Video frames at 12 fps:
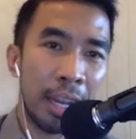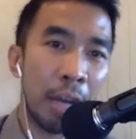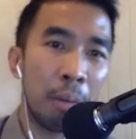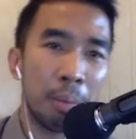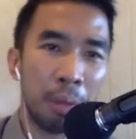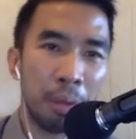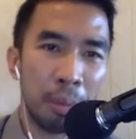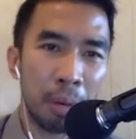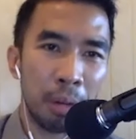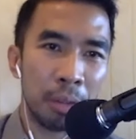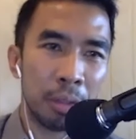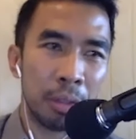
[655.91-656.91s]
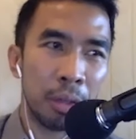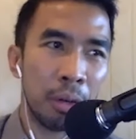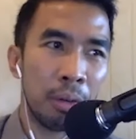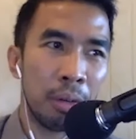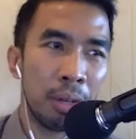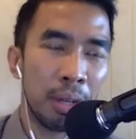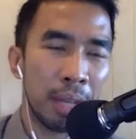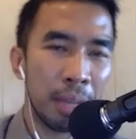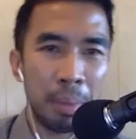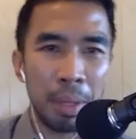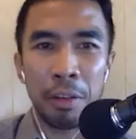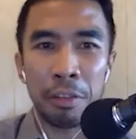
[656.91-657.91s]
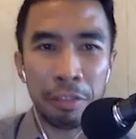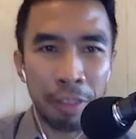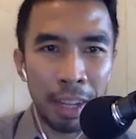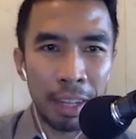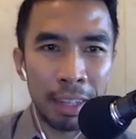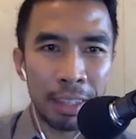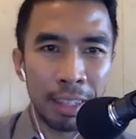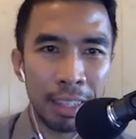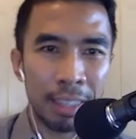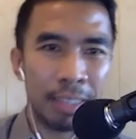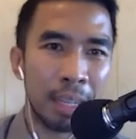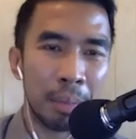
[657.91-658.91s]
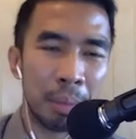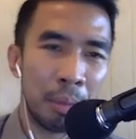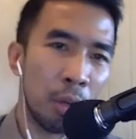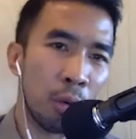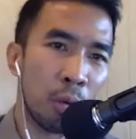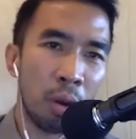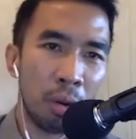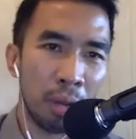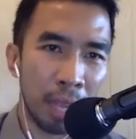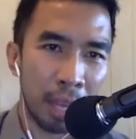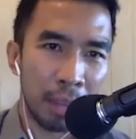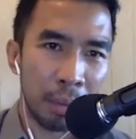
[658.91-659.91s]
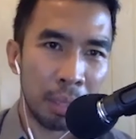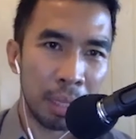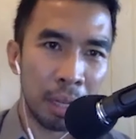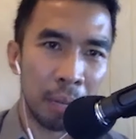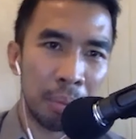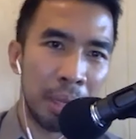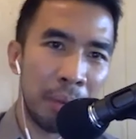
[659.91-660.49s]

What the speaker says: help you, but also can be your friend at the same time, you grow together with a company